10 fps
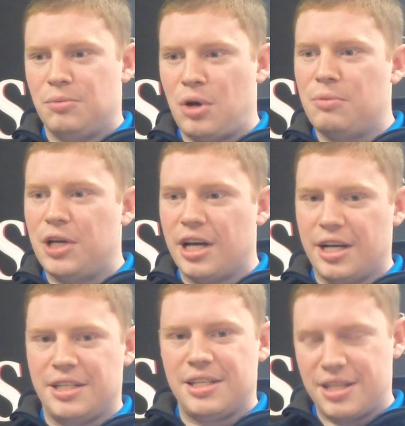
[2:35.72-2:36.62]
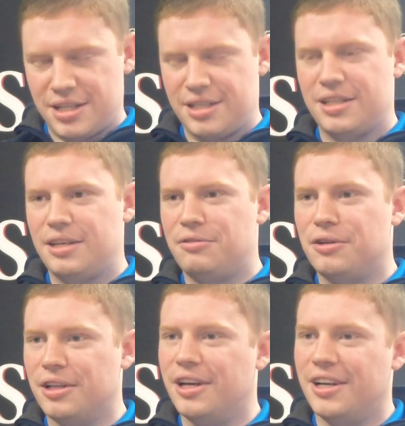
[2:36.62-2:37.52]
Probably heights.
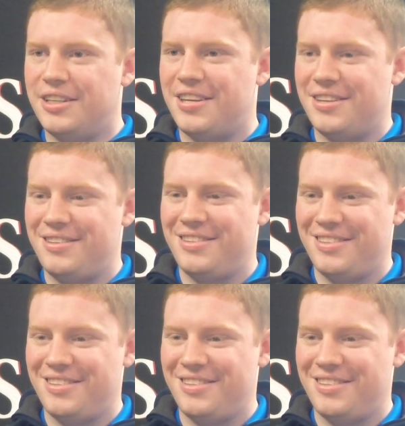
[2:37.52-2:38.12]
Definitely heights.